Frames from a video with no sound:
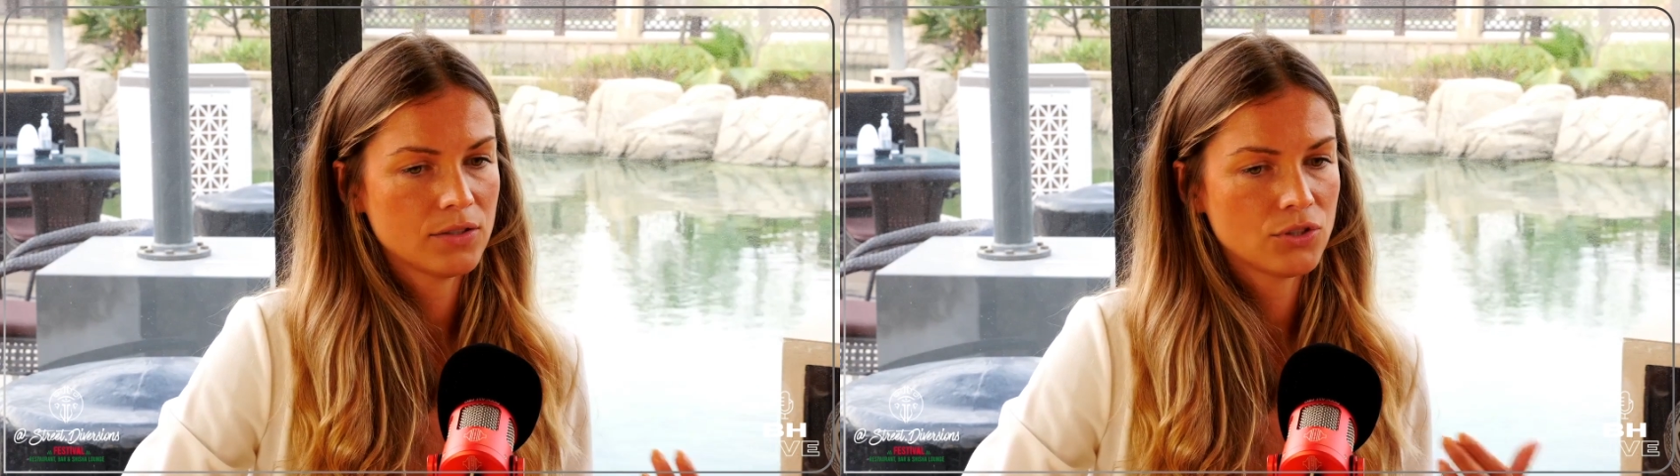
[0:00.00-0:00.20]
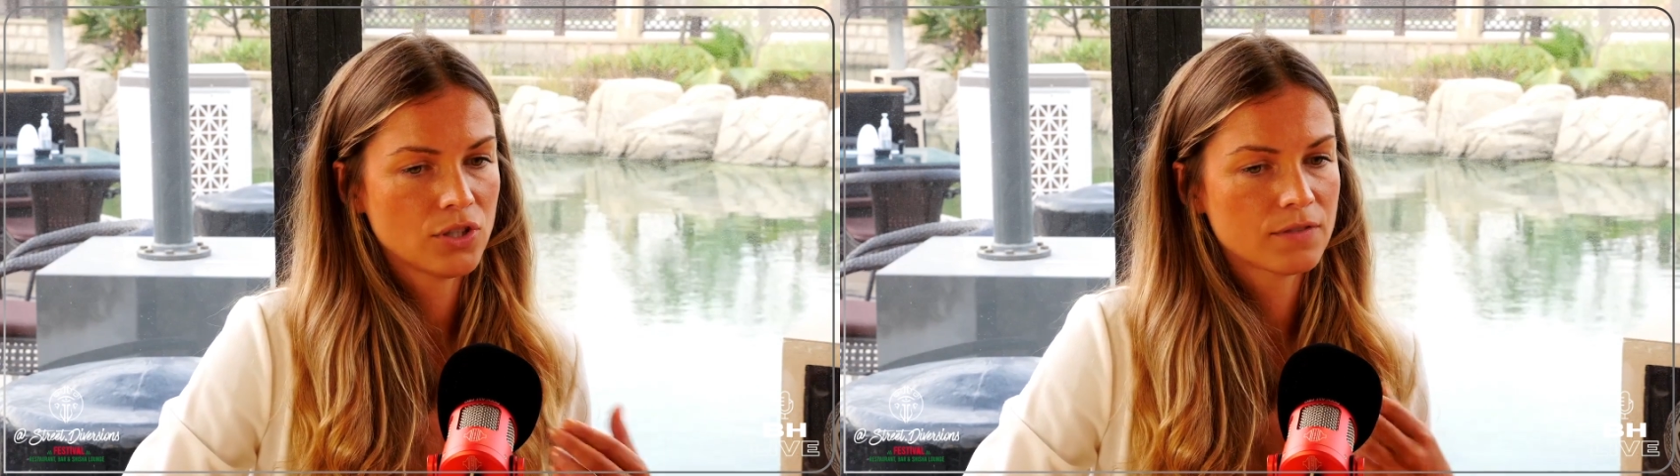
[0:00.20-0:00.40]

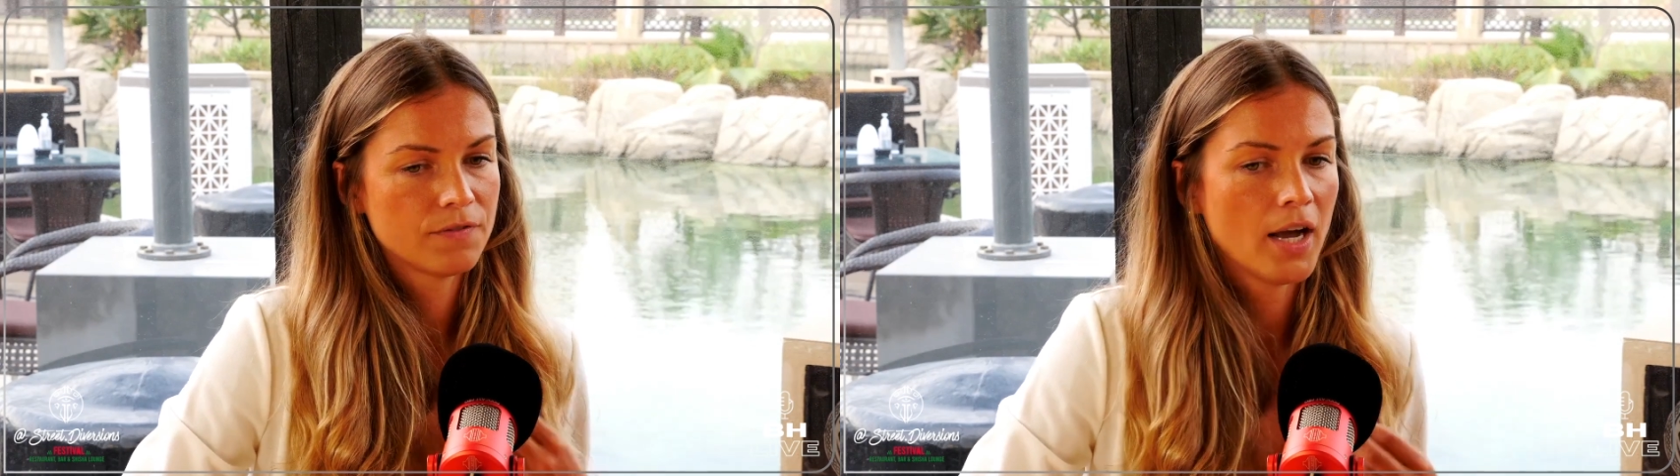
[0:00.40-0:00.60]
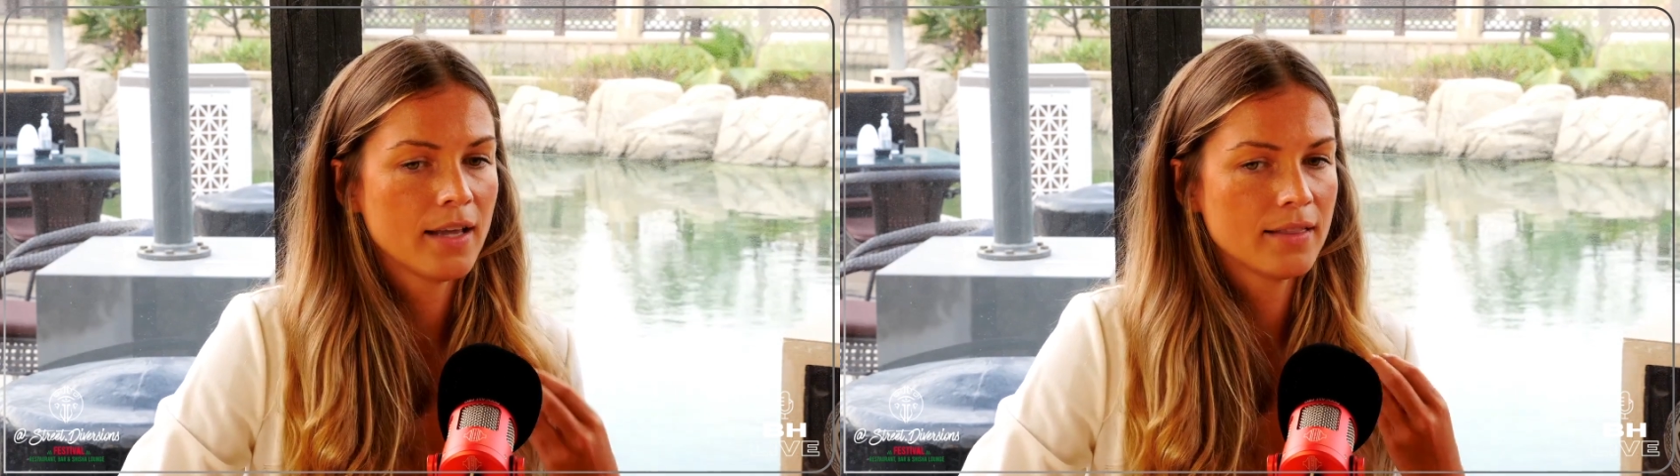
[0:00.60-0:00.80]
just
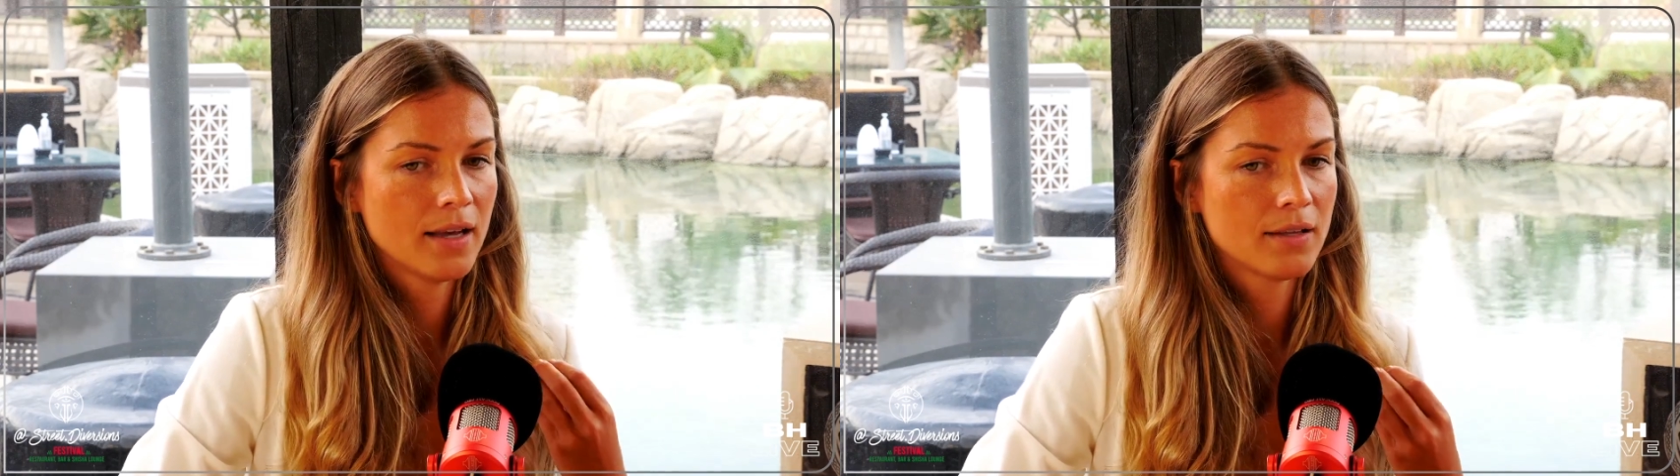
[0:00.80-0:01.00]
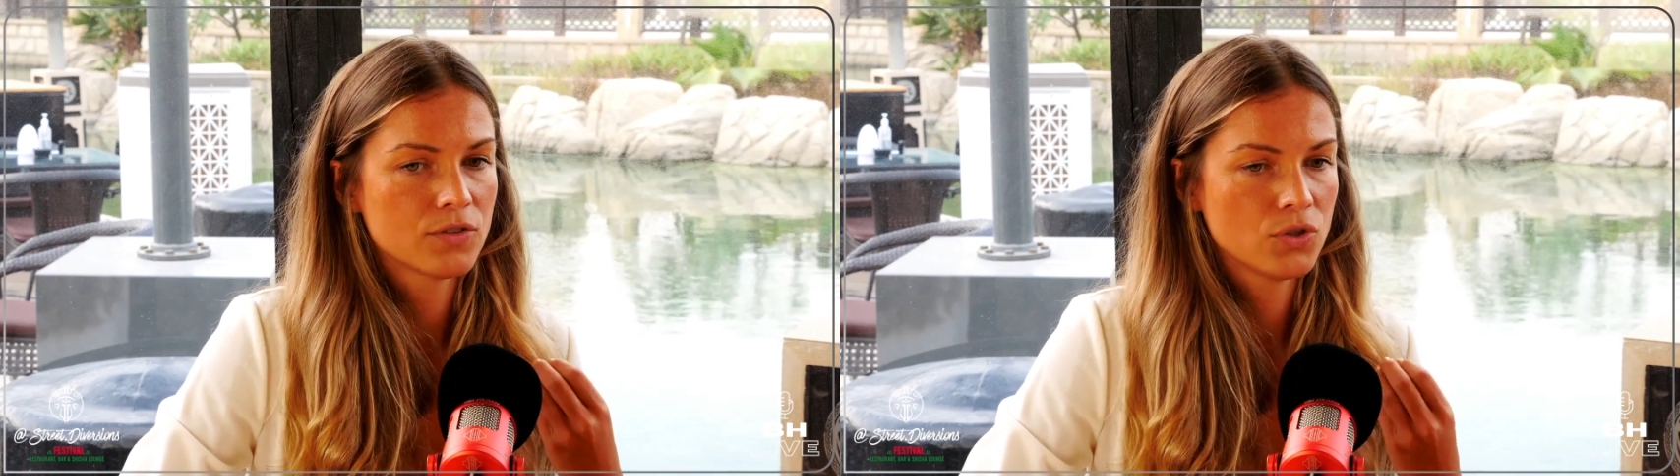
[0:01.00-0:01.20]
find
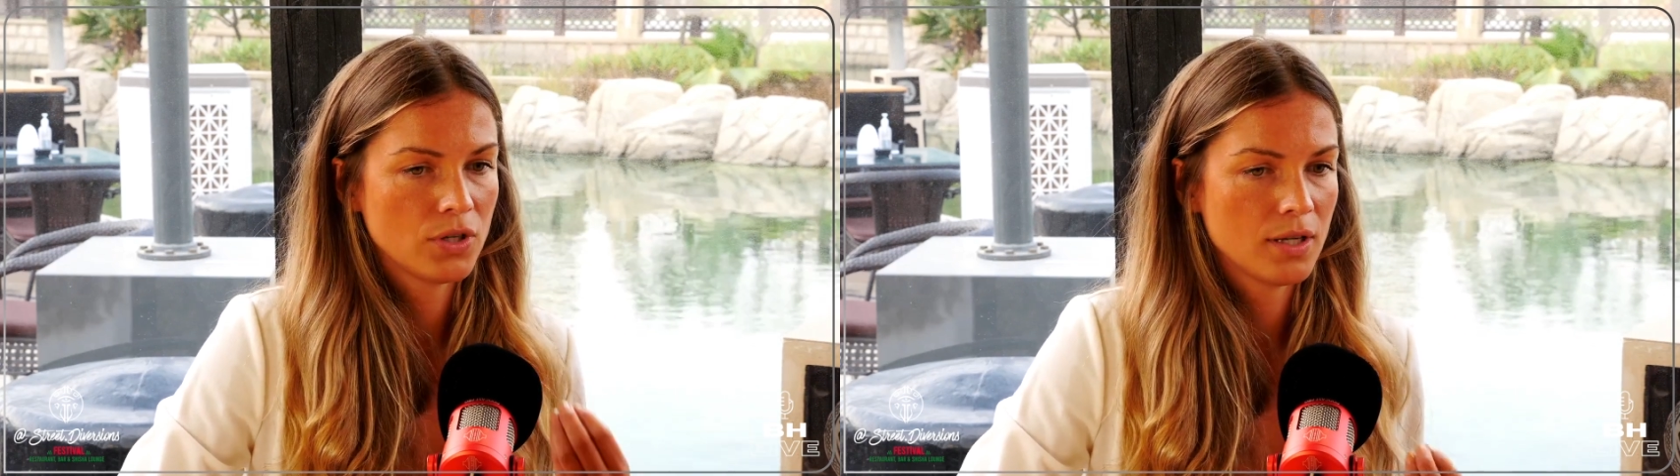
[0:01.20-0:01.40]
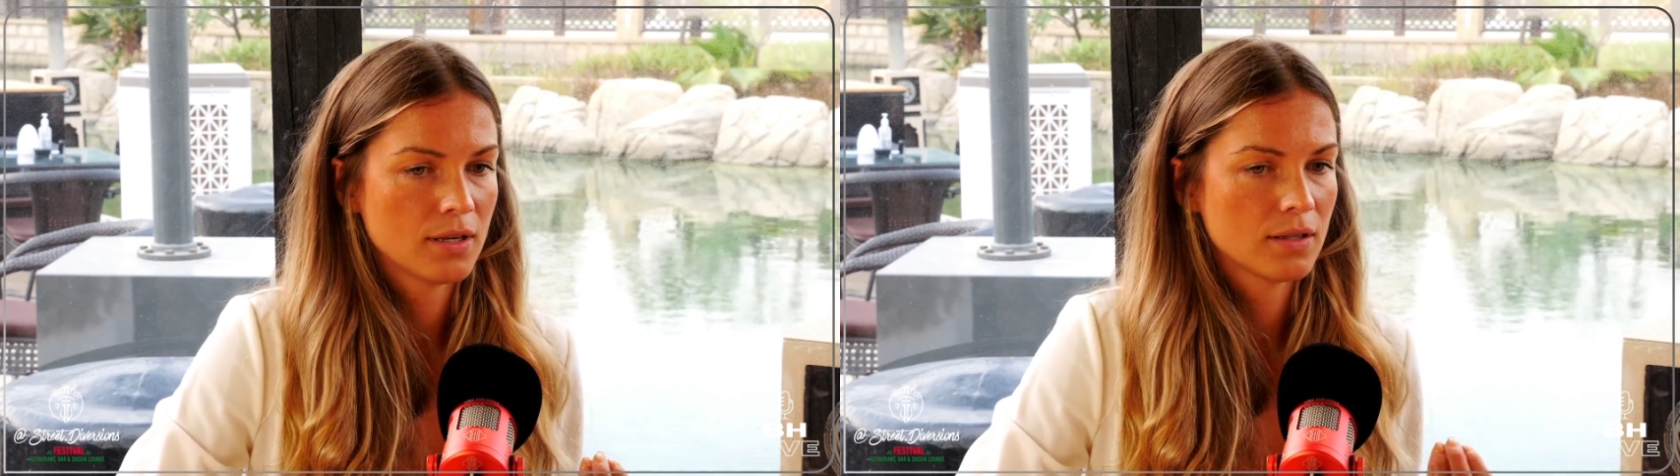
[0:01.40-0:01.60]
that
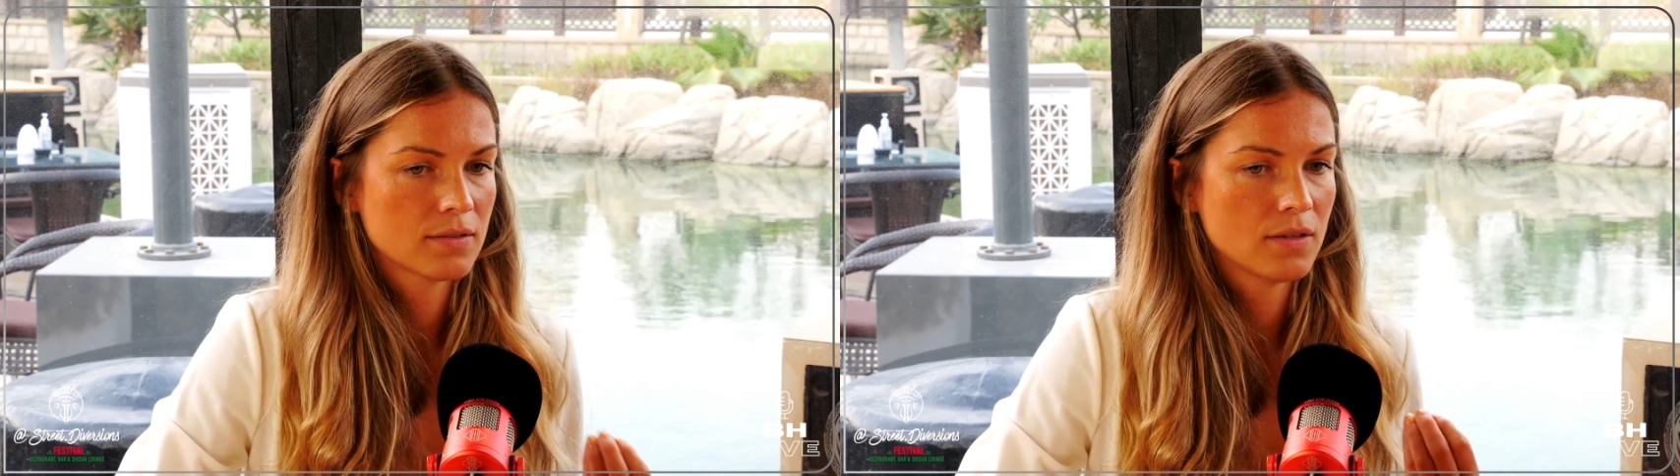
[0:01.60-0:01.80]
uniqueness